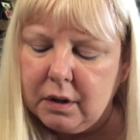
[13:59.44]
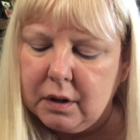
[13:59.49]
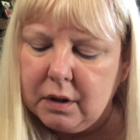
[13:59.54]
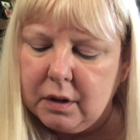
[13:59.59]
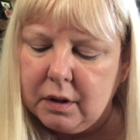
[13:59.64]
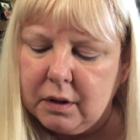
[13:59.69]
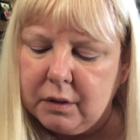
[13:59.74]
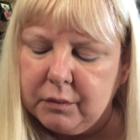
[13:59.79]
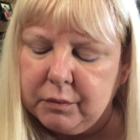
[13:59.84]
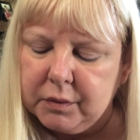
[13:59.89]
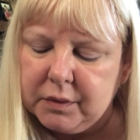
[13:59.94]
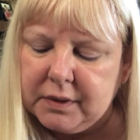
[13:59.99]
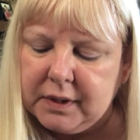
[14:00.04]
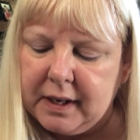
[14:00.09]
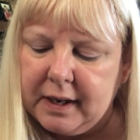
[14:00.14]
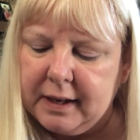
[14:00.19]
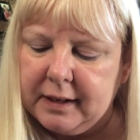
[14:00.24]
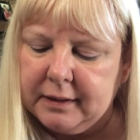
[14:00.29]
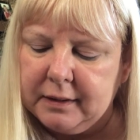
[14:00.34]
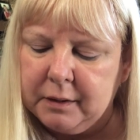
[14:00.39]
it was
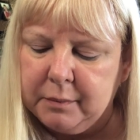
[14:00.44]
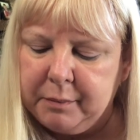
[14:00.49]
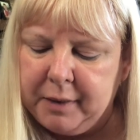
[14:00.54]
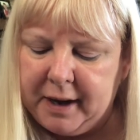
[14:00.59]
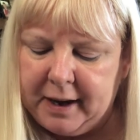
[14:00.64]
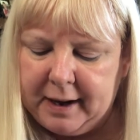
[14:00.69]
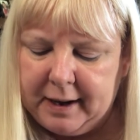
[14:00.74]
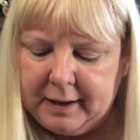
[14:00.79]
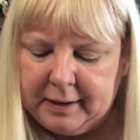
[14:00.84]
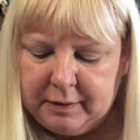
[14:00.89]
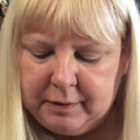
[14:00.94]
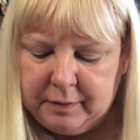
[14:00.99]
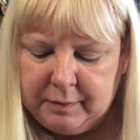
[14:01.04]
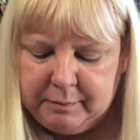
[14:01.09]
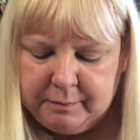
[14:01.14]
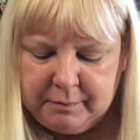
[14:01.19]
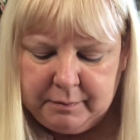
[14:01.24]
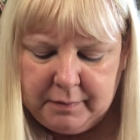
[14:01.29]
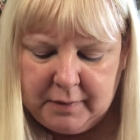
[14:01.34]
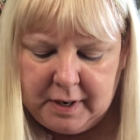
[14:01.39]
on the
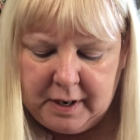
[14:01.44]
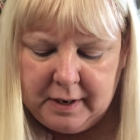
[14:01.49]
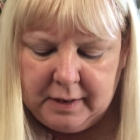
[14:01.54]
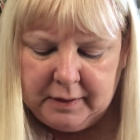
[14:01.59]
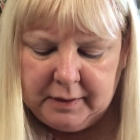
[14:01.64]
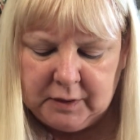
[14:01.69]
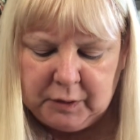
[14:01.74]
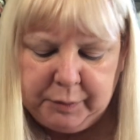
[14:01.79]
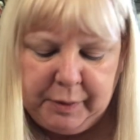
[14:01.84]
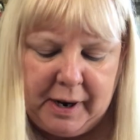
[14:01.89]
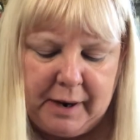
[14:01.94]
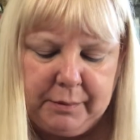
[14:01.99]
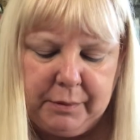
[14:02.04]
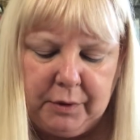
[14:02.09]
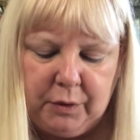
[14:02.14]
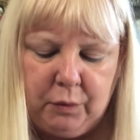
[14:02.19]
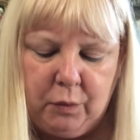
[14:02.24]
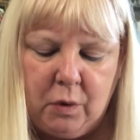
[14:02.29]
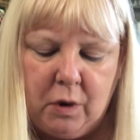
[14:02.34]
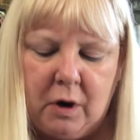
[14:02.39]
bottom and it's
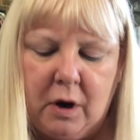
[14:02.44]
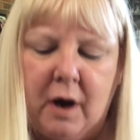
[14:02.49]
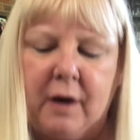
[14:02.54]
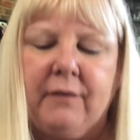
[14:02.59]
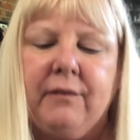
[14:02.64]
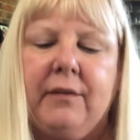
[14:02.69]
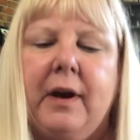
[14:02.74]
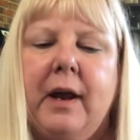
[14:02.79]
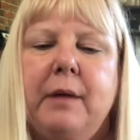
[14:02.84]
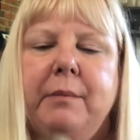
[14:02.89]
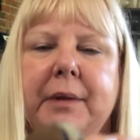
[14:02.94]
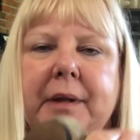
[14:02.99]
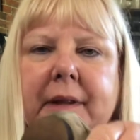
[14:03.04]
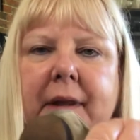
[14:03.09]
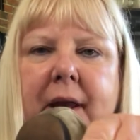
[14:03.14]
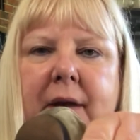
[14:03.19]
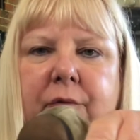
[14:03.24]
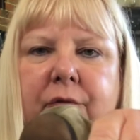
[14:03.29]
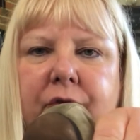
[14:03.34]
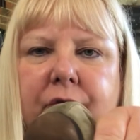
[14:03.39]
probably worn off. And I mean,
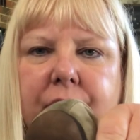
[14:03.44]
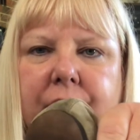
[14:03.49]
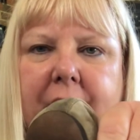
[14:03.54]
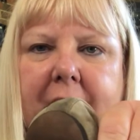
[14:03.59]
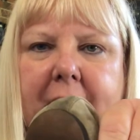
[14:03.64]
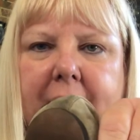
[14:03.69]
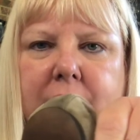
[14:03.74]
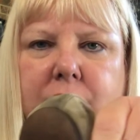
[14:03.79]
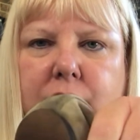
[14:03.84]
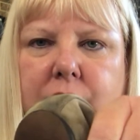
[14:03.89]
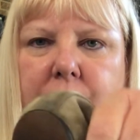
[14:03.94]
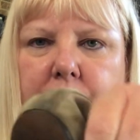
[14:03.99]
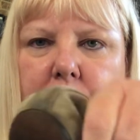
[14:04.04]
they've actually